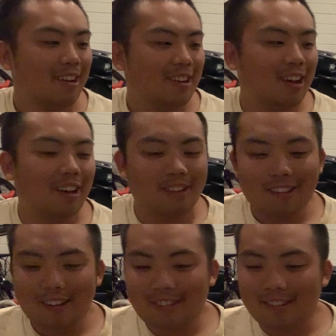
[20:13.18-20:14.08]
yeah,
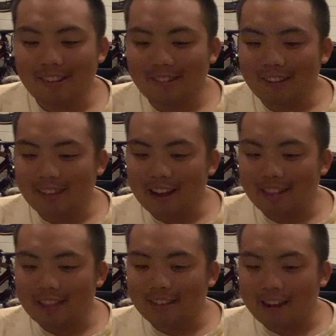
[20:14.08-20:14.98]
that's it. So
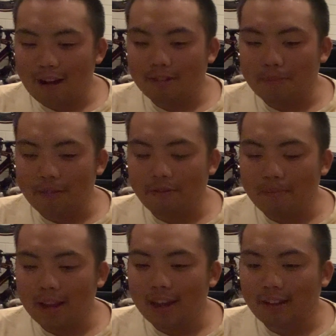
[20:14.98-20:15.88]
that that's how it's been for
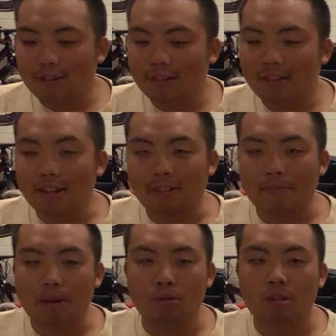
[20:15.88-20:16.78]
me. Just literally
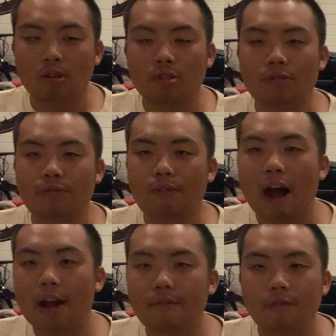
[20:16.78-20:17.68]
been doing those
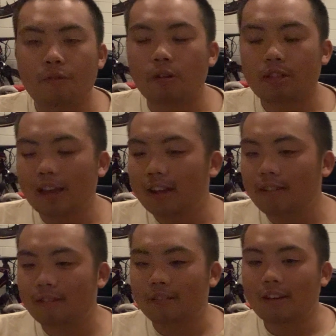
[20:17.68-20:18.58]
five or four
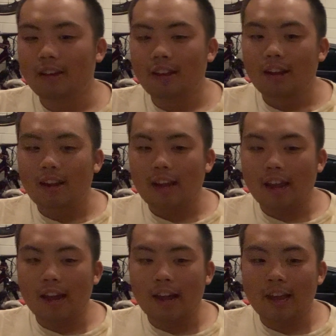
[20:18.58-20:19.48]
things.
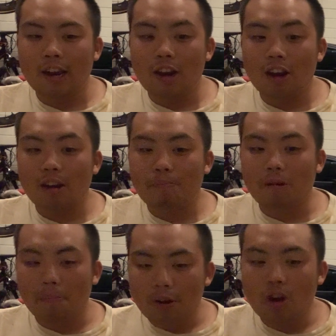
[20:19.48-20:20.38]
And
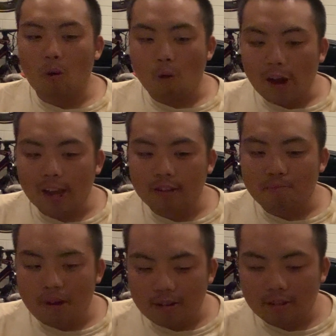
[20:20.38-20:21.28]
probably not working as
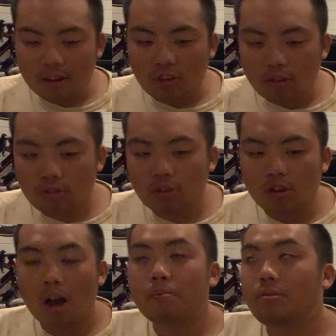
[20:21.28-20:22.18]
much as I'm used to.
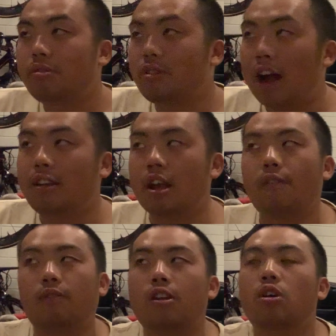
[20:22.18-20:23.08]
I'm, I
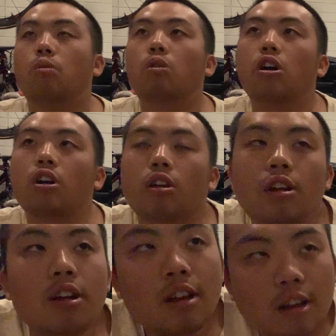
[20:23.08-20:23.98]
definitely don't work
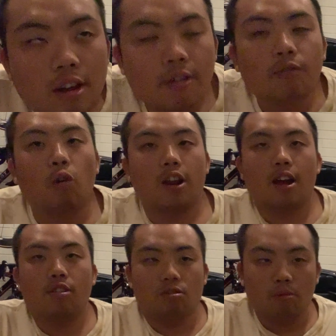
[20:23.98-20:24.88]
40
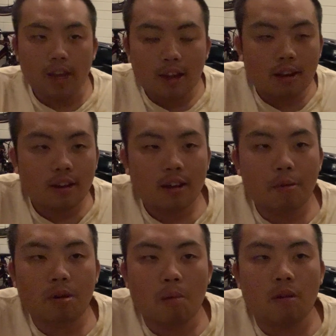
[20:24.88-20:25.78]
hours a week. I
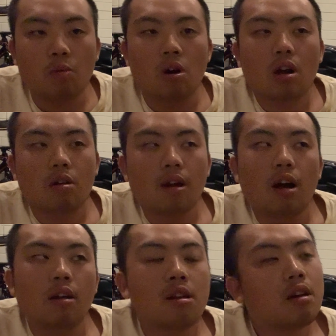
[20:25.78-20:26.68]
probably work
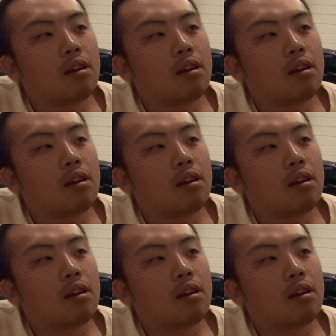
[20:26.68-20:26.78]
around,